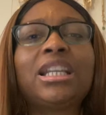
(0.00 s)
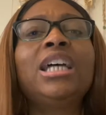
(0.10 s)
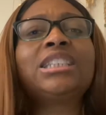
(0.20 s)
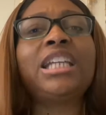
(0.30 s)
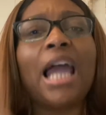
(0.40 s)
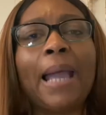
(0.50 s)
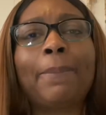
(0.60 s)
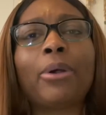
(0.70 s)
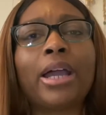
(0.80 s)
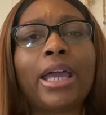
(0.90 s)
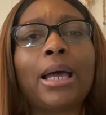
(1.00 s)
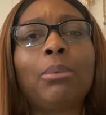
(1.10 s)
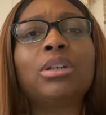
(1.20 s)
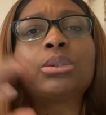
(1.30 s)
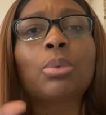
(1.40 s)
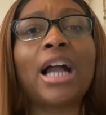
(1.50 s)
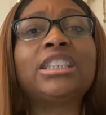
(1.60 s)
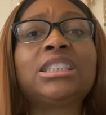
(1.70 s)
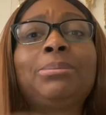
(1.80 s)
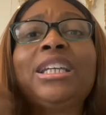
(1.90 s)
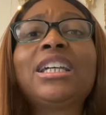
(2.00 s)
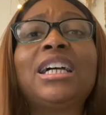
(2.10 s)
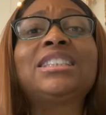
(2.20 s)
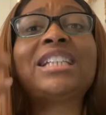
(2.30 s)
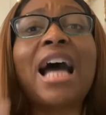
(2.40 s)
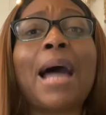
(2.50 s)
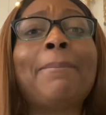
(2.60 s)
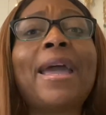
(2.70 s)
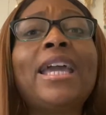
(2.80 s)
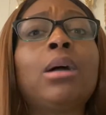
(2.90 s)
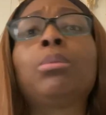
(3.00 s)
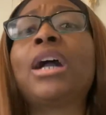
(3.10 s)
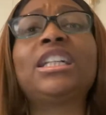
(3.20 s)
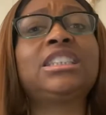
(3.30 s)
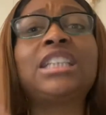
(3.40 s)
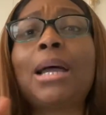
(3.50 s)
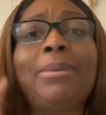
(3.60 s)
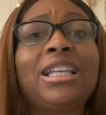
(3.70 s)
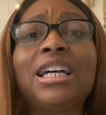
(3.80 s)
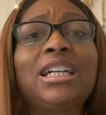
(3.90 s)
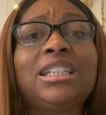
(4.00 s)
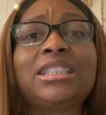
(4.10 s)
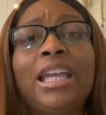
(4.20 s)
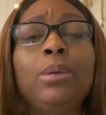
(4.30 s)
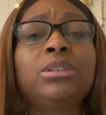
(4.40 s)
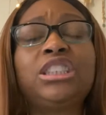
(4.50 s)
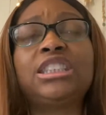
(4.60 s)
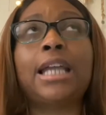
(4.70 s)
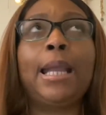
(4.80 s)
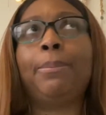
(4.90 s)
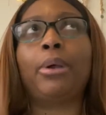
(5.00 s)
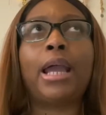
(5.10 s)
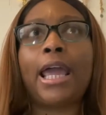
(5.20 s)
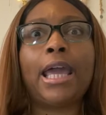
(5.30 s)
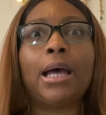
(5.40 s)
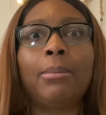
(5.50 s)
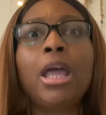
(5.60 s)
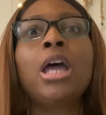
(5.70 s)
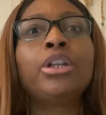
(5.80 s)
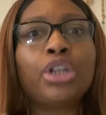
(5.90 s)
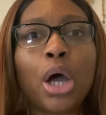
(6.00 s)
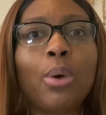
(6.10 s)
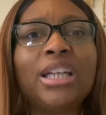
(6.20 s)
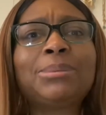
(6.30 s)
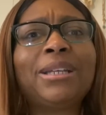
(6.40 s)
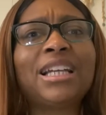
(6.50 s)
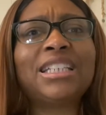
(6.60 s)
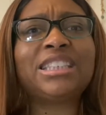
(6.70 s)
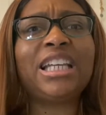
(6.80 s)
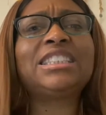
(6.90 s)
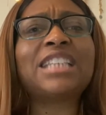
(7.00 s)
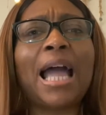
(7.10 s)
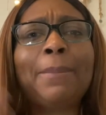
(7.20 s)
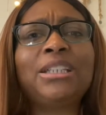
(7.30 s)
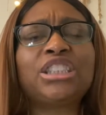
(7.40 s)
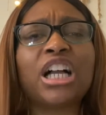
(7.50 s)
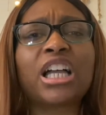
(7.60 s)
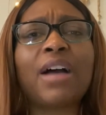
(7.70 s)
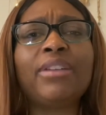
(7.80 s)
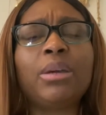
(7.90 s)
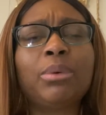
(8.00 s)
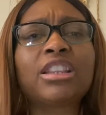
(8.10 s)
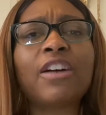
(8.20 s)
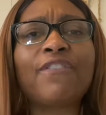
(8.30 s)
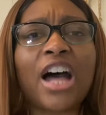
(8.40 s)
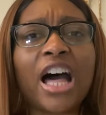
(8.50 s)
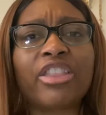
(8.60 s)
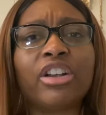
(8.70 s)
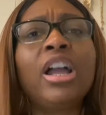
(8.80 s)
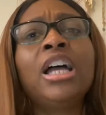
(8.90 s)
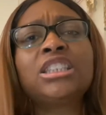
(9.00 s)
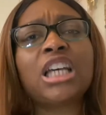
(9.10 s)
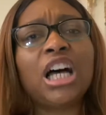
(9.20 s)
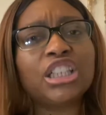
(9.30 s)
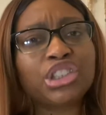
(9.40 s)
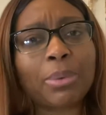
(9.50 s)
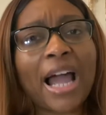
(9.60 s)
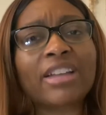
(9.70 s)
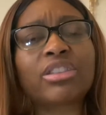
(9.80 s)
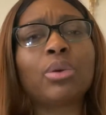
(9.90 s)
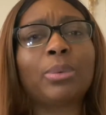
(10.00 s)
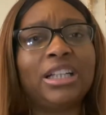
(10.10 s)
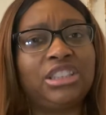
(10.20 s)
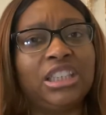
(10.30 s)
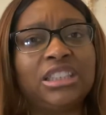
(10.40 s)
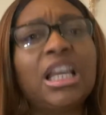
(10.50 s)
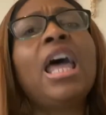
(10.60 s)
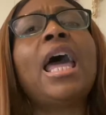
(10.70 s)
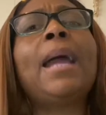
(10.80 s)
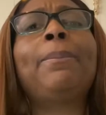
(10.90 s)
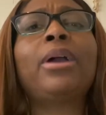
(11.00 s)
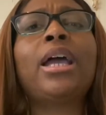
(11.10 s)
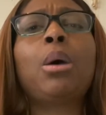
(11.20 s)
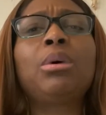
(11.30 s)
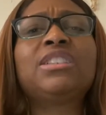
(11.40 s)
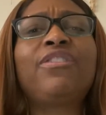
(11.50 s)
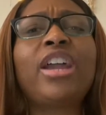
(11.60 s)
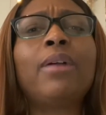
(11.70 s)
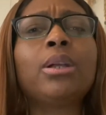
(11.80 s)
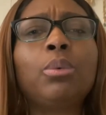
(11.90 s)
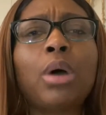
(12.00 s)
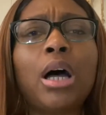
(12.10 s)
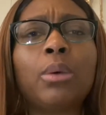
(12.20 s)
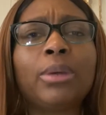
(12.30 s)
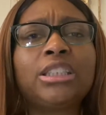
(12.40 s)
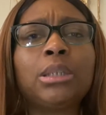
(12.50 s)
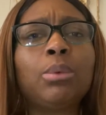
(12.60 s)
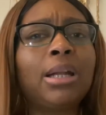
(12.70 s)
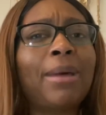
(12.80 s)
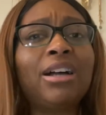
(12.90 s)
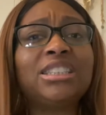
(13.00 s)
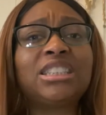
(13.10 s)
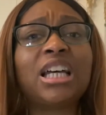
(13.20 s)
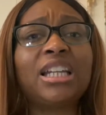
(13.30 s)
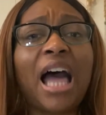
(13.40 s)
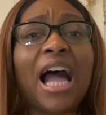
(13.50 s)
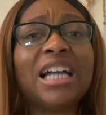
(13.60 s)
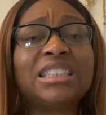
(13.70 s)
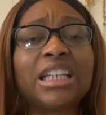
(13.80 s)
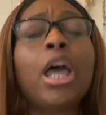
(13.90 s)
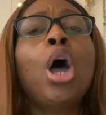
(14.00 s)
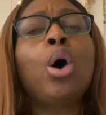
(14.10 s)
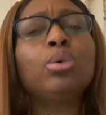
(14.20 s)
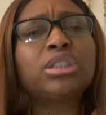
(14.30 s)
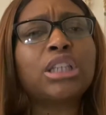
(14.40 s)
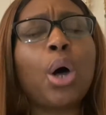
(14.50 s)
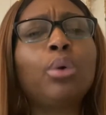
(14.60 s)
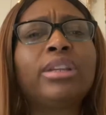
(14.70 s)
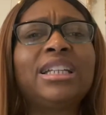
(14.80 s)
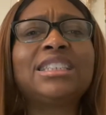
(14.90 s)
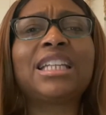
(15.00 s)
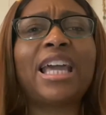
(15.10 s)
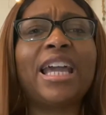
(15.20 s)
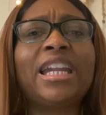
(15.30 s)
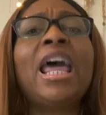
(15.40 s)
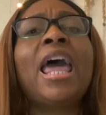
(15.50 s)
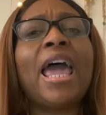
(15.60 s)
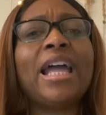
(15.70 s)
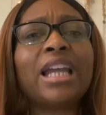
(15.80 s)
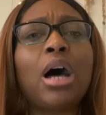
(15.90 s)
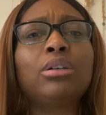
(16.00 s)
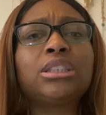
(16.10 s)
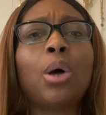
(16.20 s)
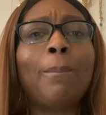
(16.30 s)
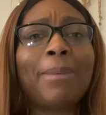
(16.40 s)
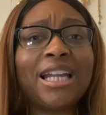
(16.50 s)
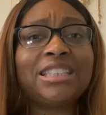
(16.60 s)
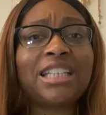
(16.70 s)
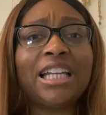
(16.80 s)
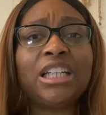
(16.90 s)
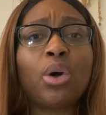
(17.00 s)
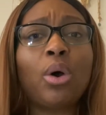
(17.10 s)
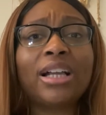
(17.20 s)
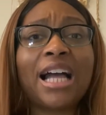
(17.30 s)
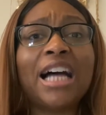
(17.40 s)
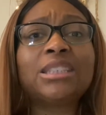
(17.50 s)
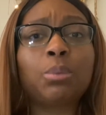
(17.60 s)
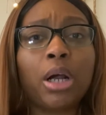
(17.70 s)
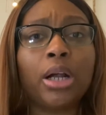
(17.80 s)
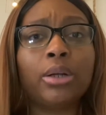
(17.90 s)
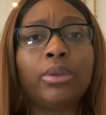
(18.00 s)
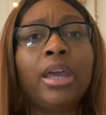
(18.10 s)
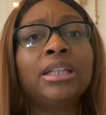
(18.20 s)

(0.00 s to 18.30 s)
See, Abraham was righteous because God made him righteous, not because he was just Abraham. No, it's because he established a covenant with the Father to attract the riches. Abraham was very uh, rich. And what about his son Isaac, who sold in his land and also meditated on God's word?